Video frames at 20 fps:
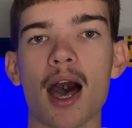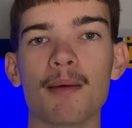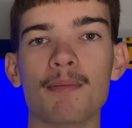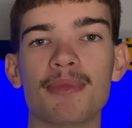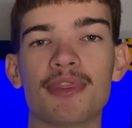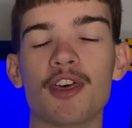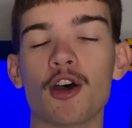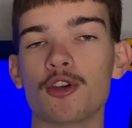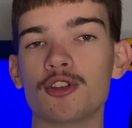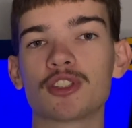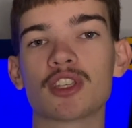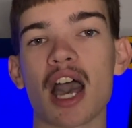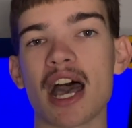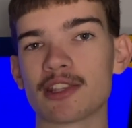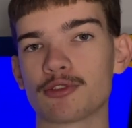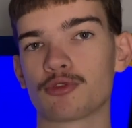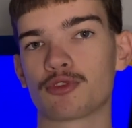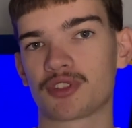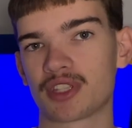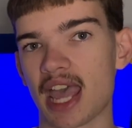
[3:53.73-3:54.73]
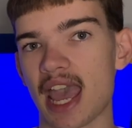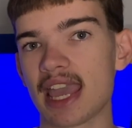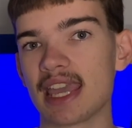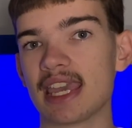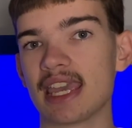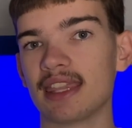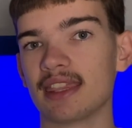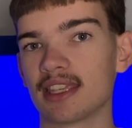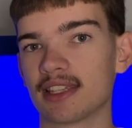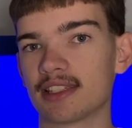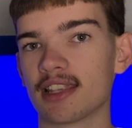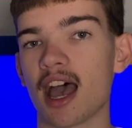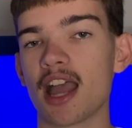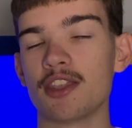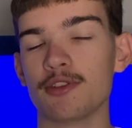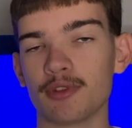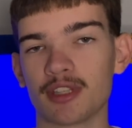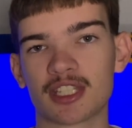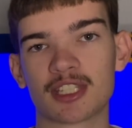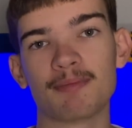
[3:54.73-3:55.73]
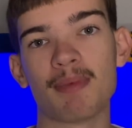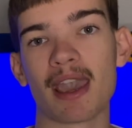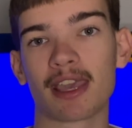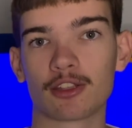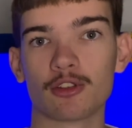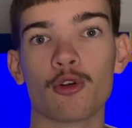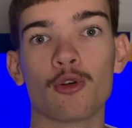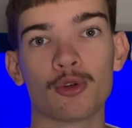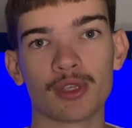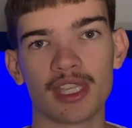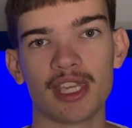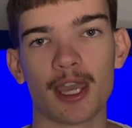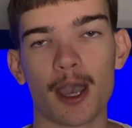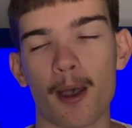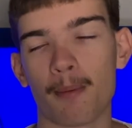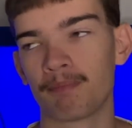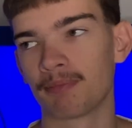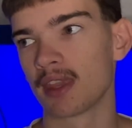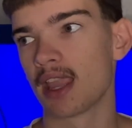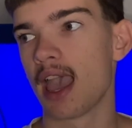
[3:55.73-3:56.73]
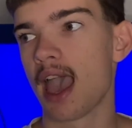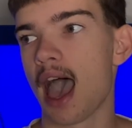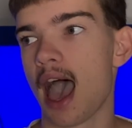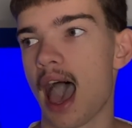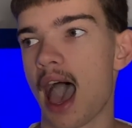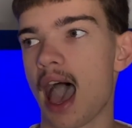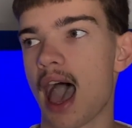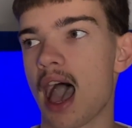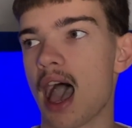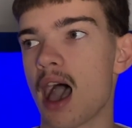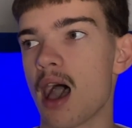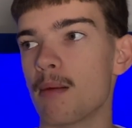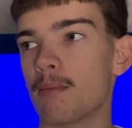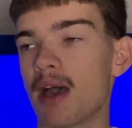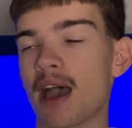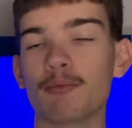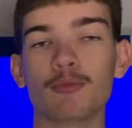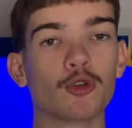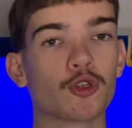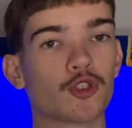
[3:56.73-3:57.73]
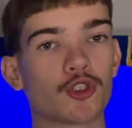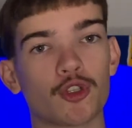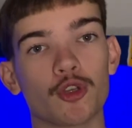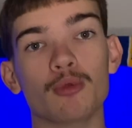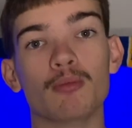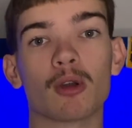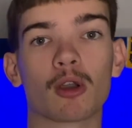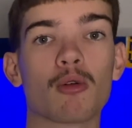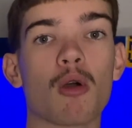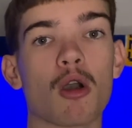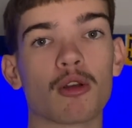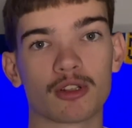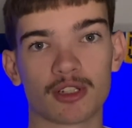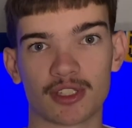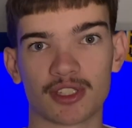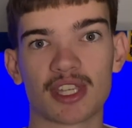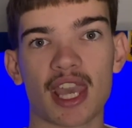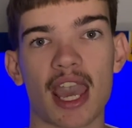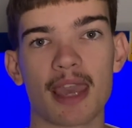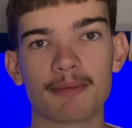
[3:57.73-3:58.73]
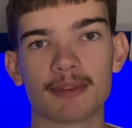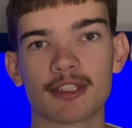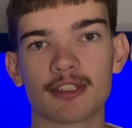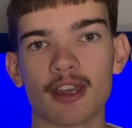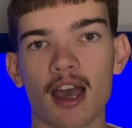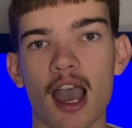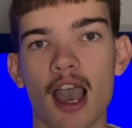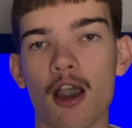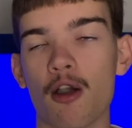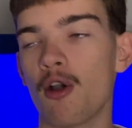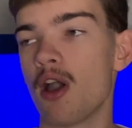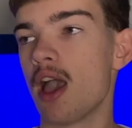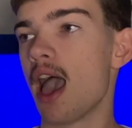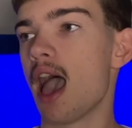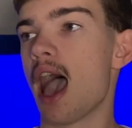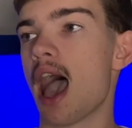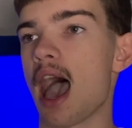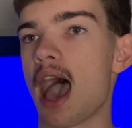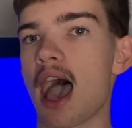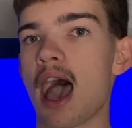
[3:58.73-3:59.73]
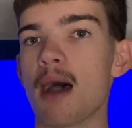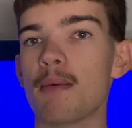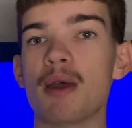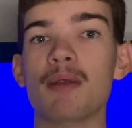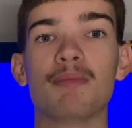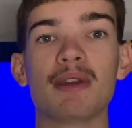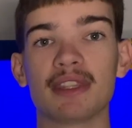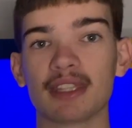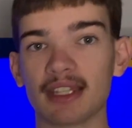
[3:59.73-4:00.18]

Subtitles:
Those guys will stay in the side you expect all year and will suit McQualter's game style and be the